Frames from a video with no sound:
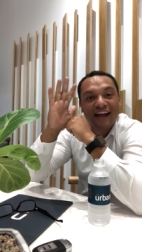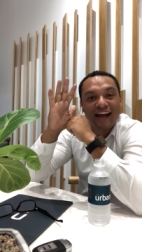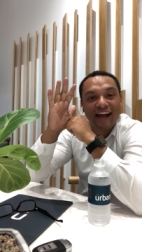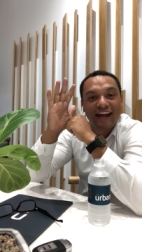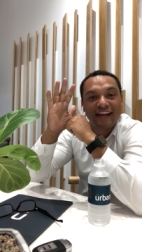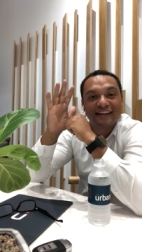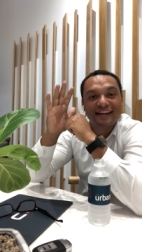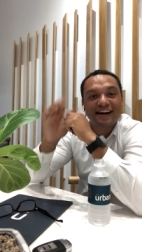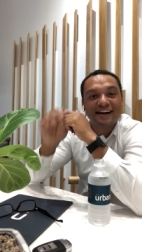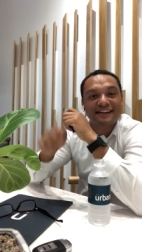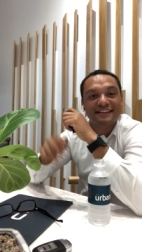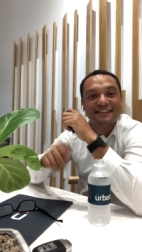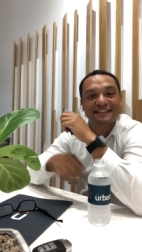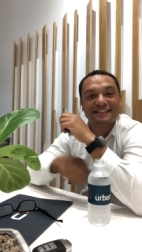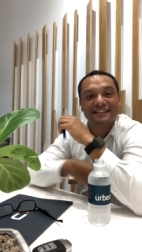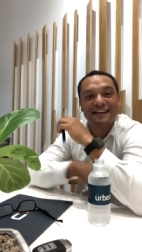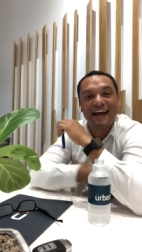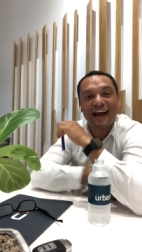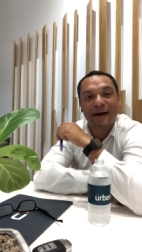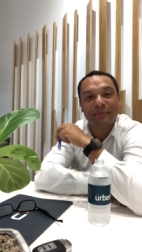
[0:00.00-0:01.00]
Hey
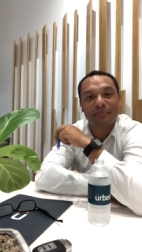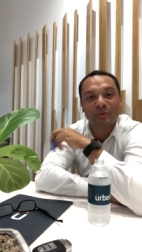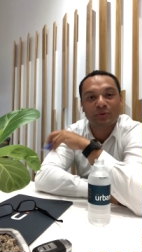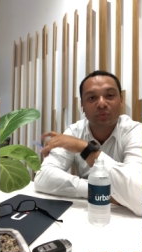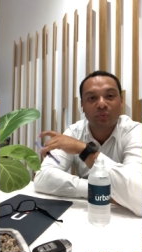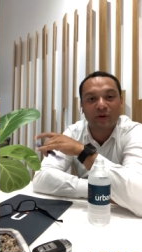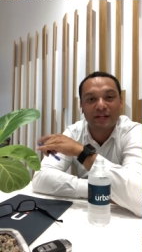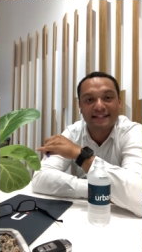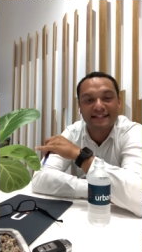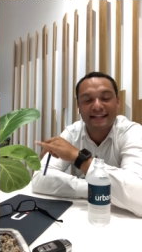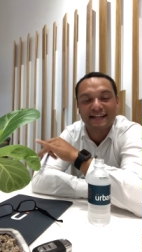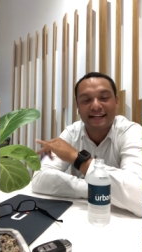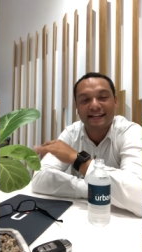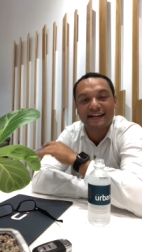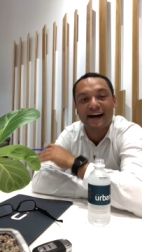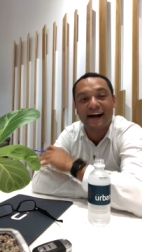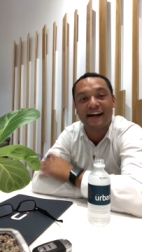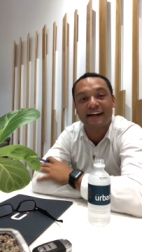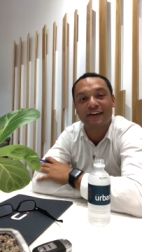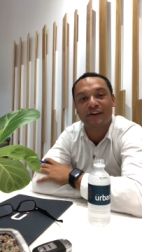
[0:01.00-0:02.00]
guys, happy Wednesday
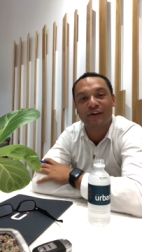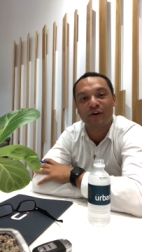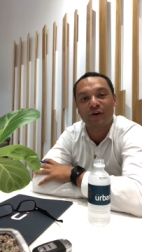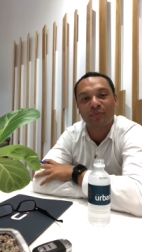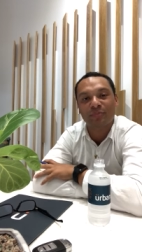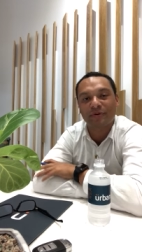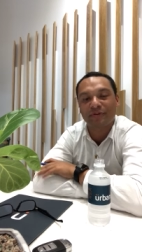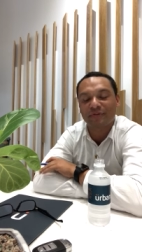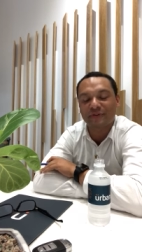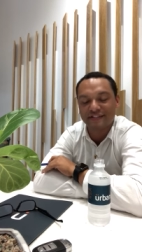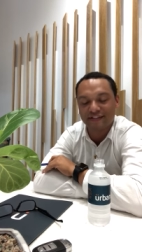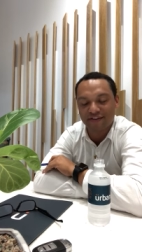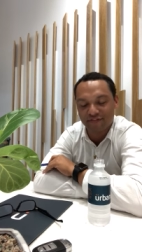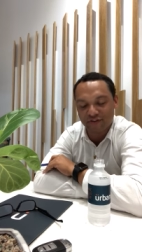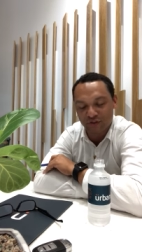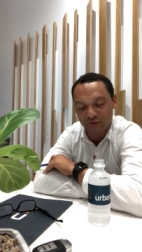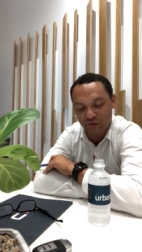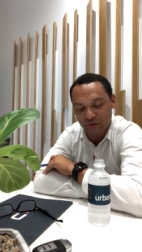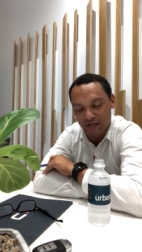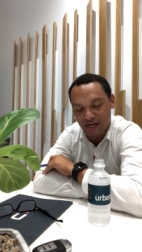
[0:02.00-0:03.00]
night. Hope everyone's
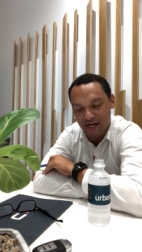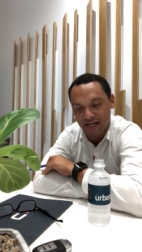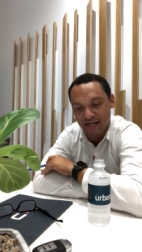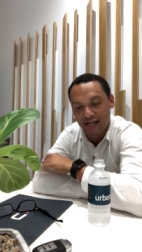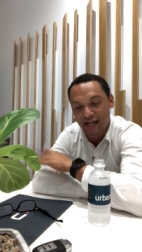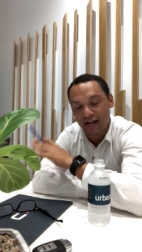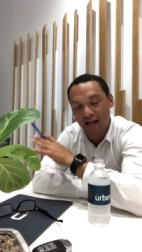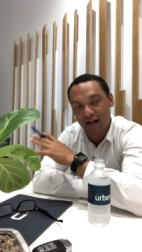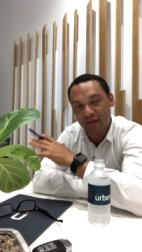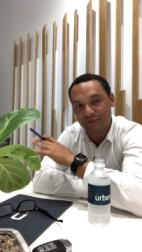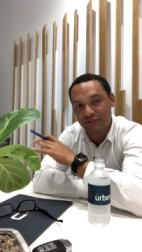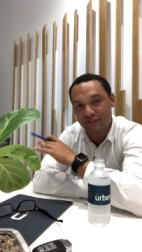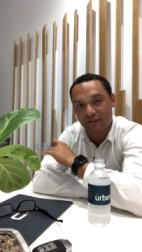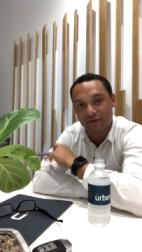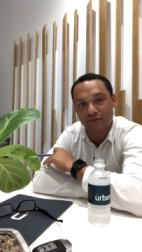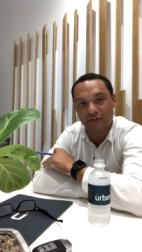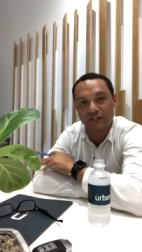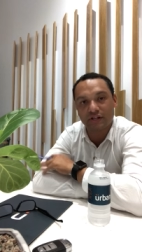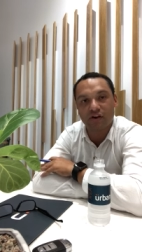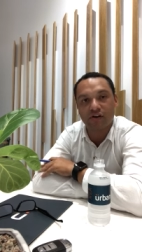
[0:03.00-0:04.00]
having a good night. I'm just
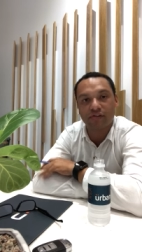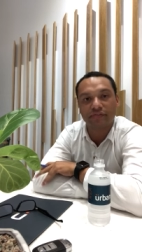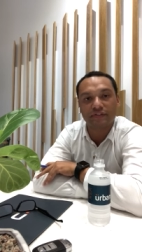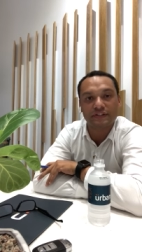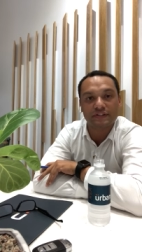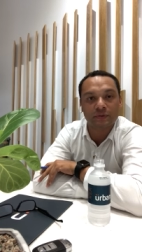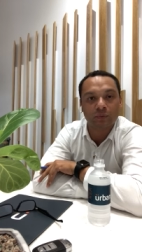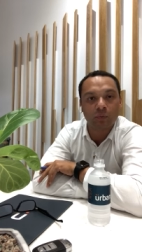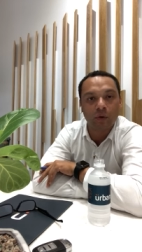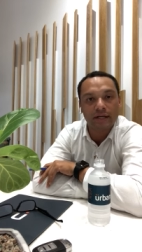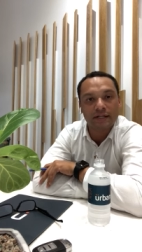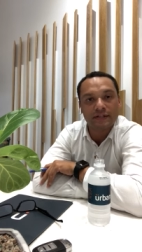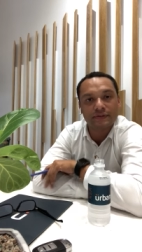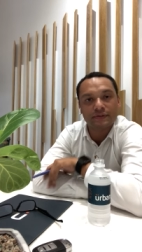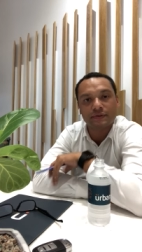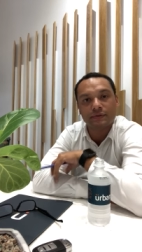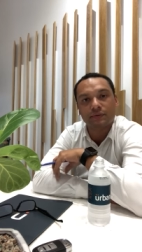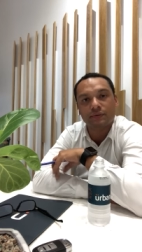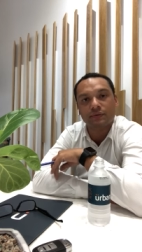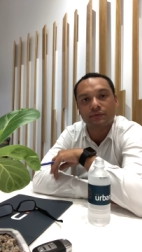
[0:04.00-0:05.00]
here at the office waiting
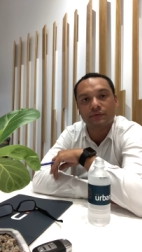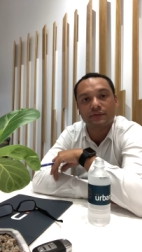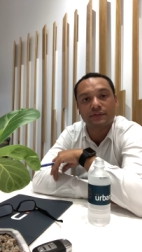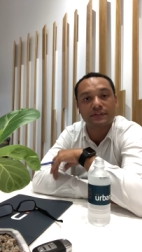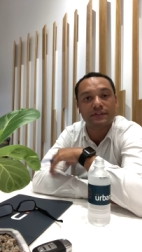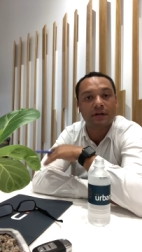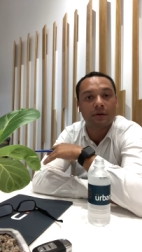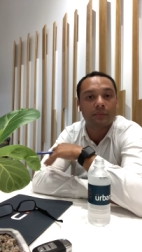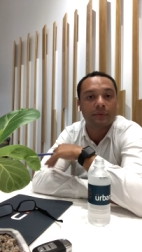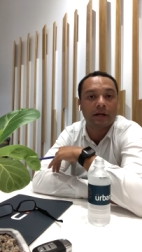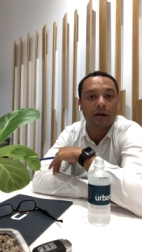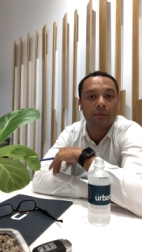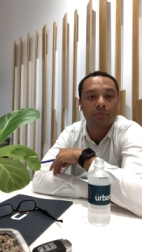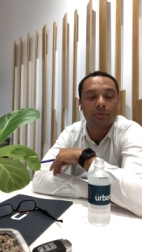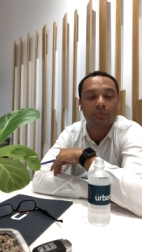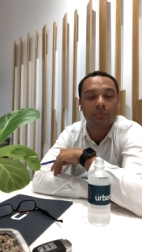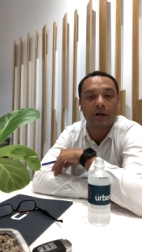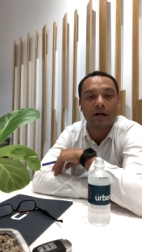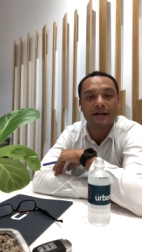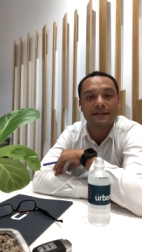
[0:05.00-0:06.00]
to sit down with a
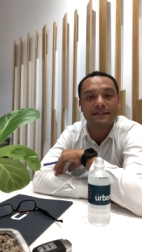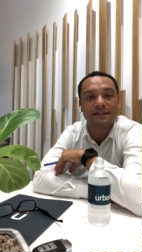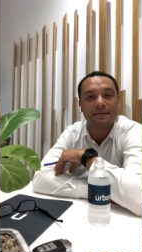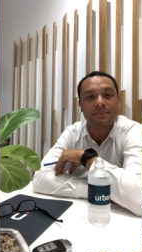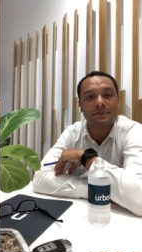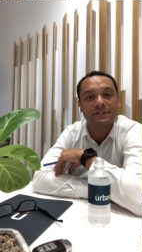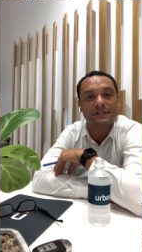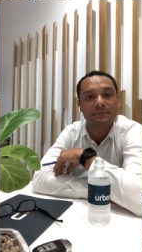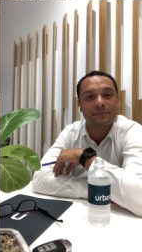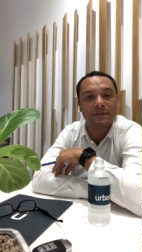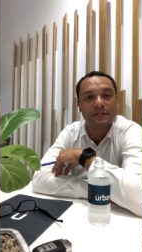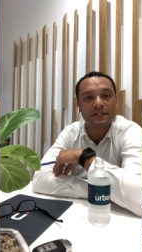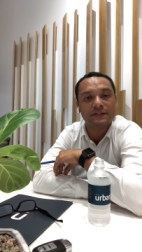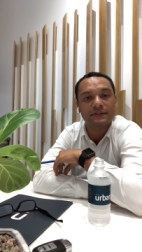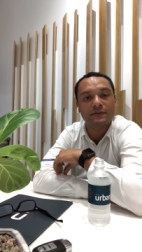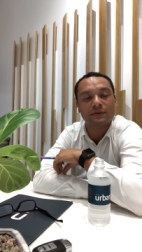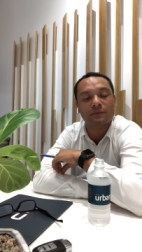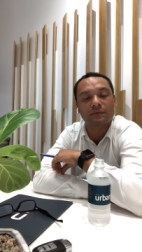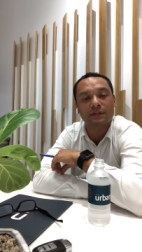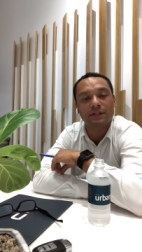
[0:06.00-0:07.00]
couple of buyers I've been speaking
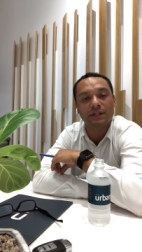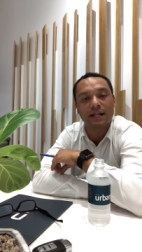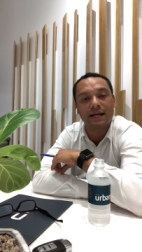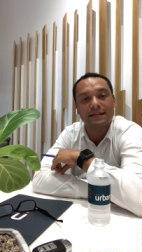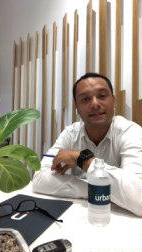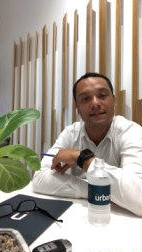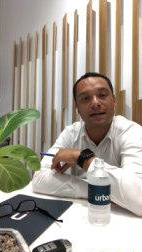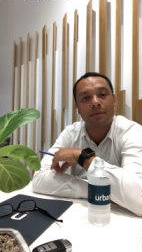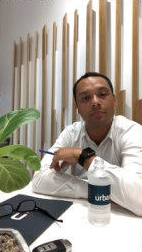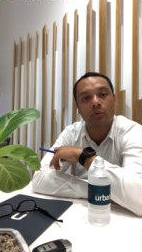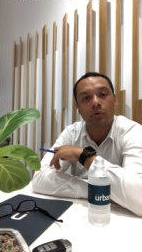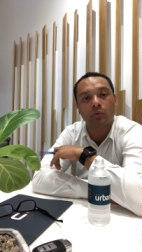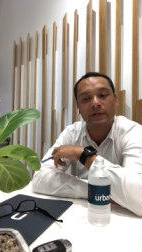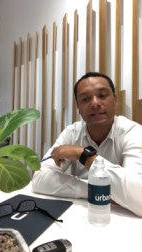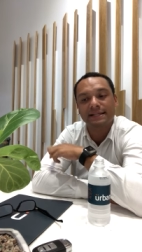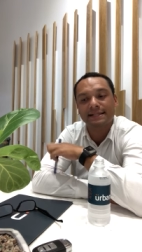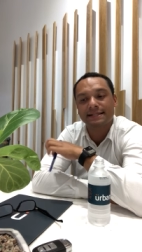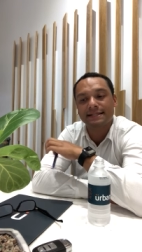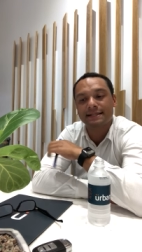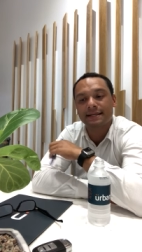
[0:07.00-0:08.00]
to over the last couple of
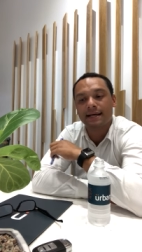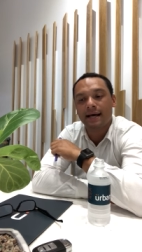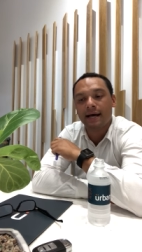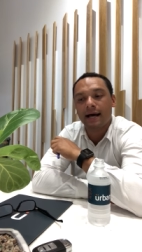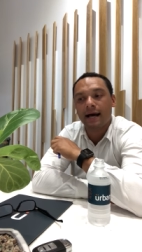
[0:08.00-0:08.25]
weeks.